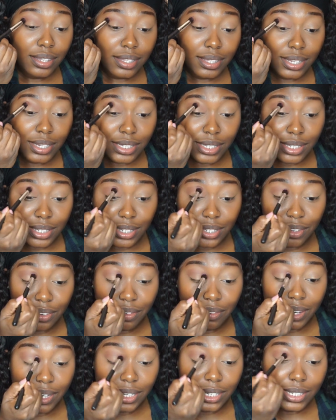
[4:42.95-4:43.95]
This is
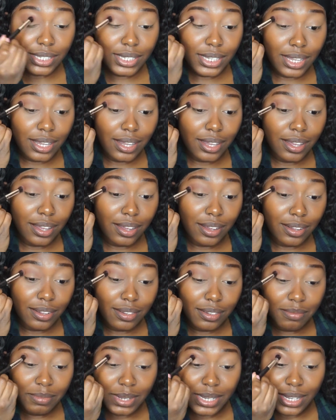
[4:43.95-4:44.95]
crazy. Oh
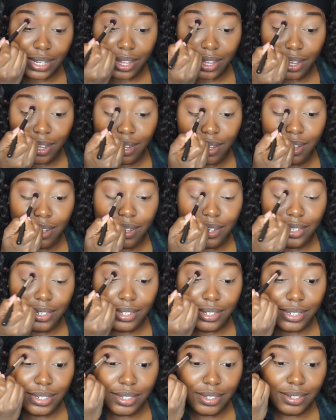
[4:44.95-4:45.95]
my gosh.